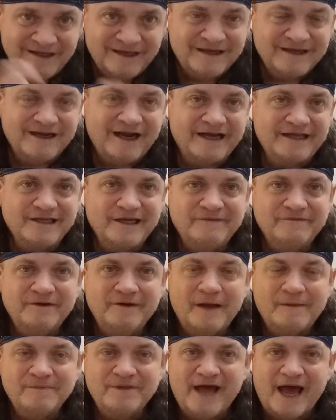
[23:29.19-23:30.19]
like lifting
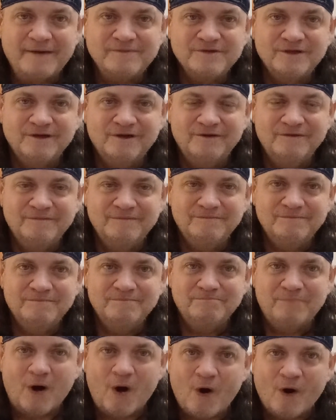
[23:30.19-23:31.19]
up the absolute
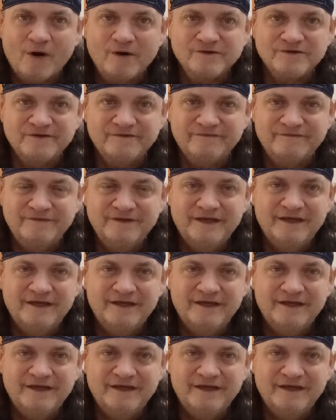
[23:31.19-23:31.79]
bars of